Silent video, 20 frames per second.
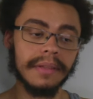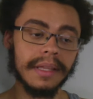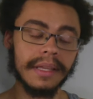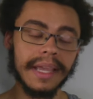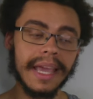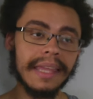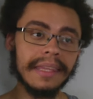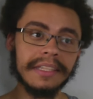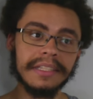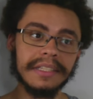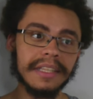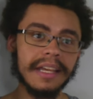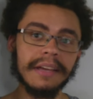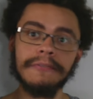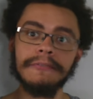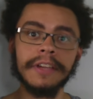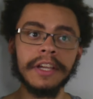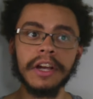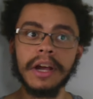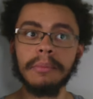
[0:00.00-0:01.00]
Again, this is a
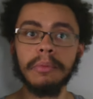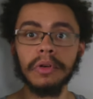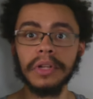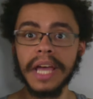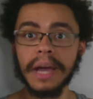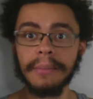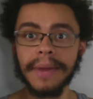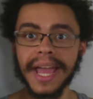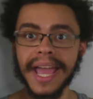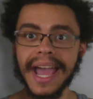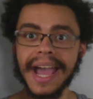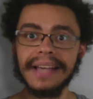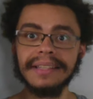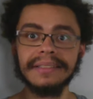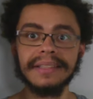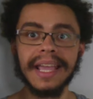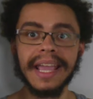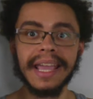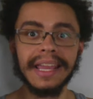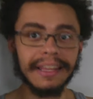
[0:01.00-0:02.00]
figure I pulled out my
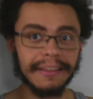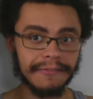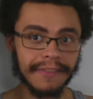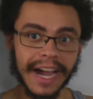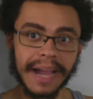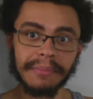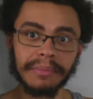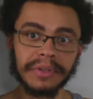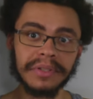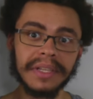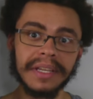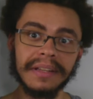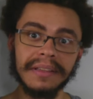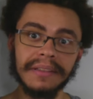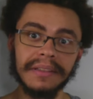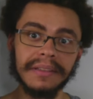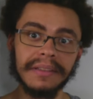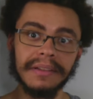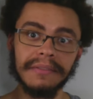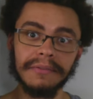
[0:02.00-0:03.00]
ass. 85%
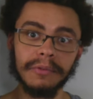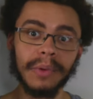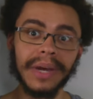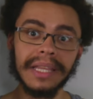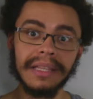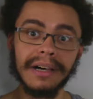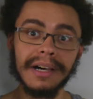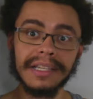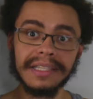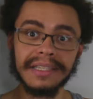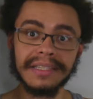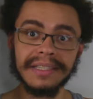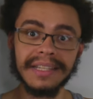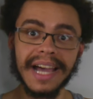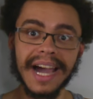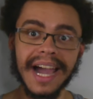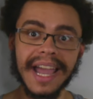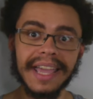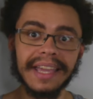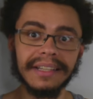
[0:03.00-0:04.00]
of the weight loss is
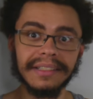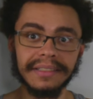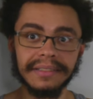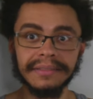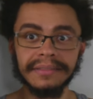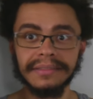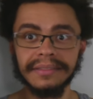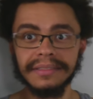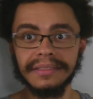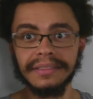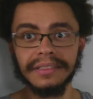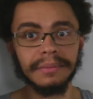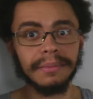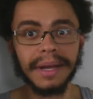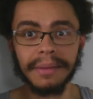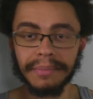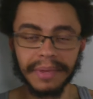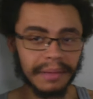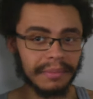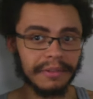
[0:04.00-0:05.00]
diet. You
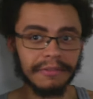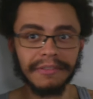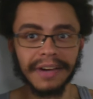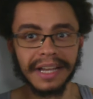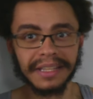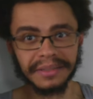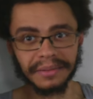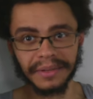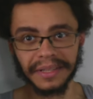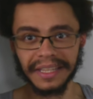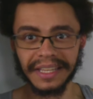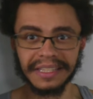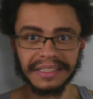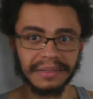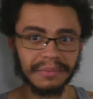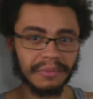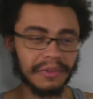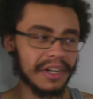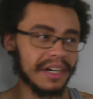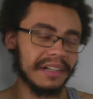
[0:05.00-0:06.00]
might be able to find something like that
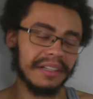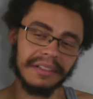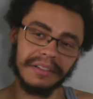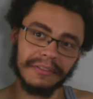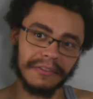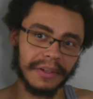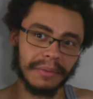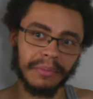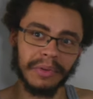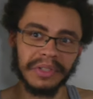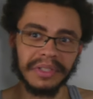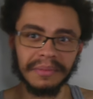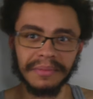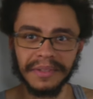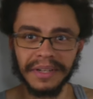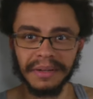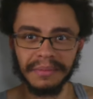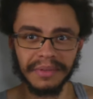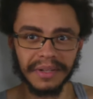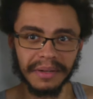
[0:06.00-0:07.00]
somewhere. I don't know if I put
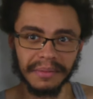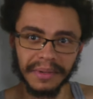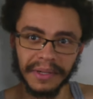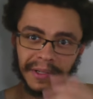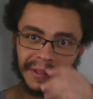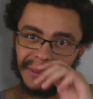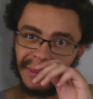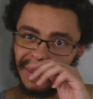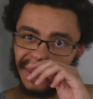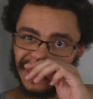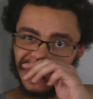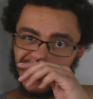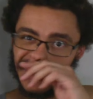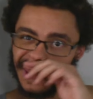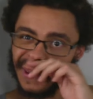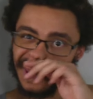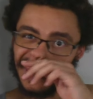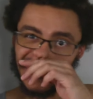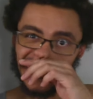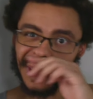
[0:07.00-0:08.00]
something up here, but
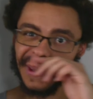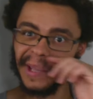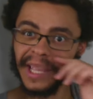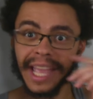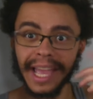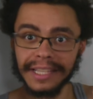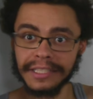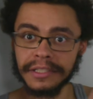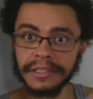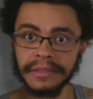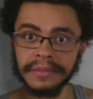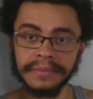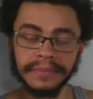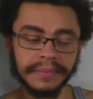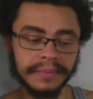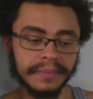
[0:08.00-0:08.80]
yes.